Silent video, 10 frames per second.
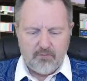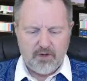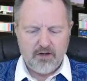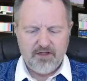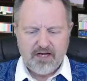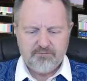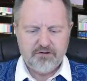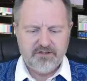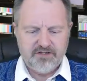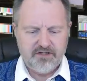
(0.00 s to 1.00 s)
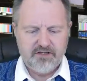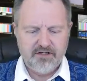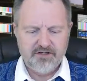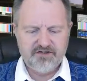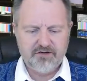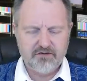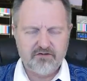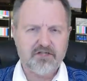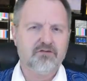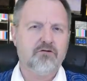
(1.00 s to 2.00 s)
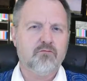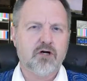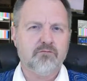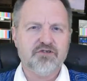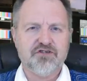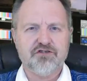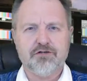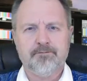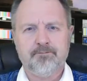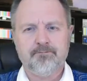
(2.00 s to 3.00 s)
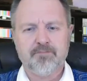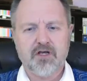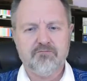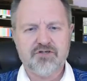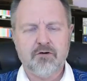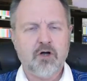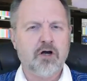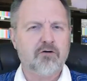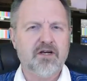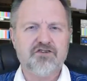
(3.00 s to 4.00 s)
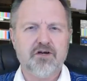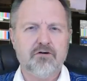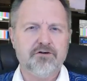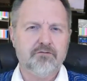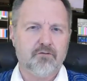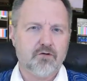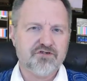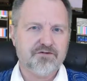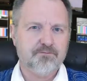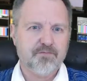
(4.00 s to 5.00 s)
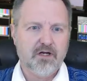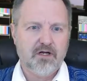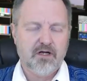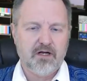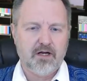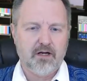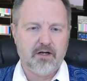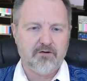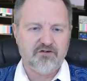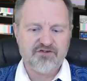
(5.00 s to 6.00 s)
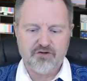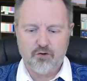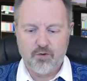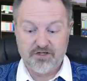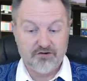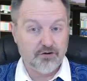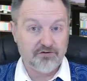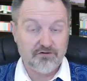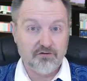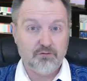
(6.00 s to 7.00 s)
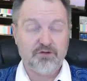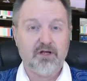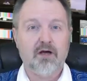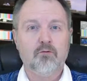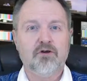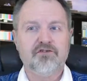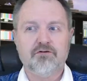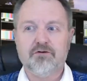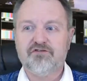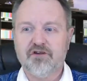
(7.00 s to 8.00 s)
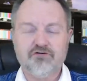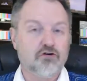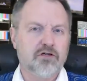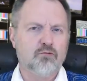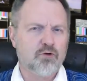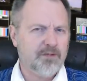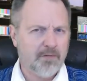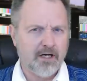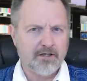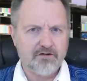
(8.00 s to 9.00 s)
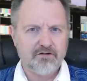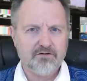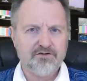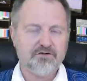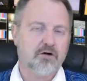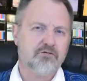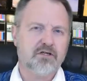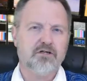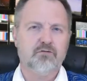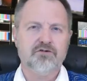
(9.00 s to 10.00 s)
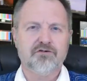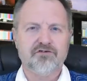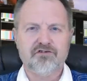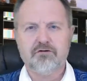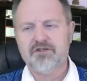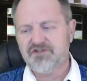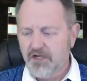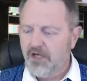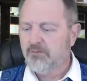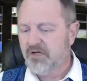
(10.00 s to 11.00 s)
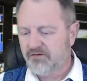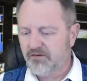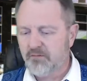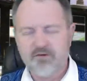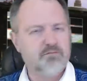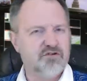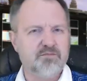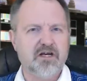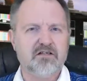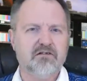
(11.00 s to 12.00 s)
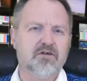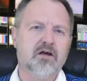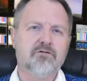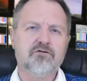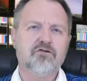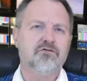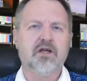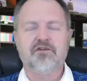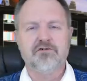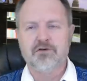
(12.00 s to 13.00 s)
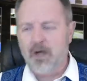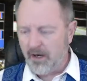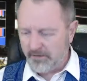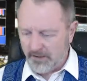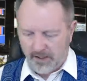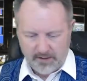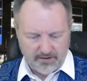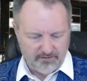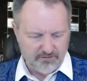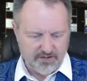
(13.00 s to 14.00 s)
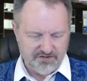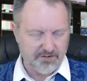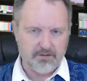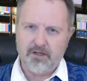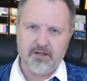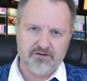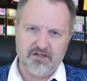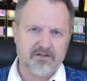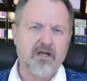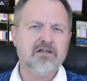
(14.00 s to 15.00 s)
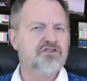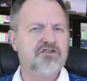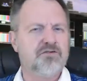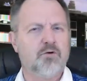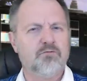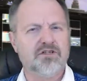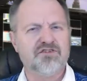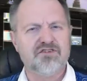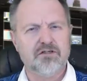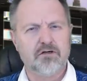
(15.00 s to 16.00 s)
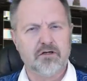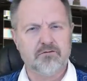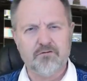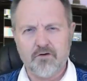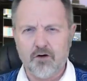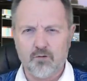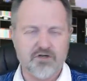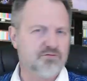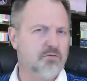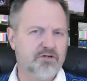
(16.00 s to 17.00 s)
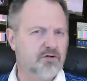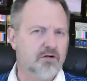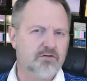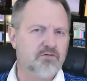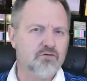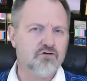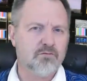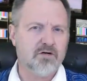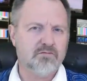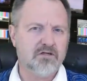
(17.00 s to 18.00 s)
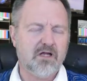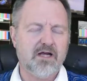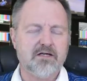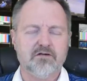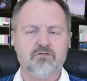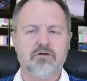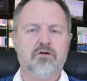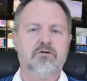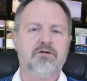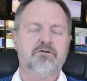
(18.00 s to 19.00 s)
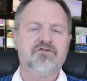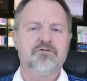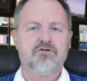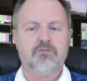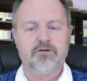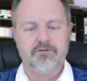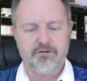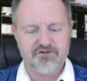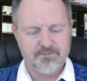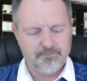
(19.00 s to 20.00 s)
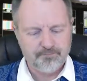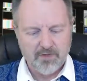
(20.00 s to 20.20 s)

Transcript: Well, that put Star Trek into a weird position. It was no longer a shared universe. And so what they chose to do with that was to essentially remake Star Trek the original series, but from the perspective of 2009 and 2009 technologies and what we could see looking forward is what we thought the future might be like in 300 years, 200 years.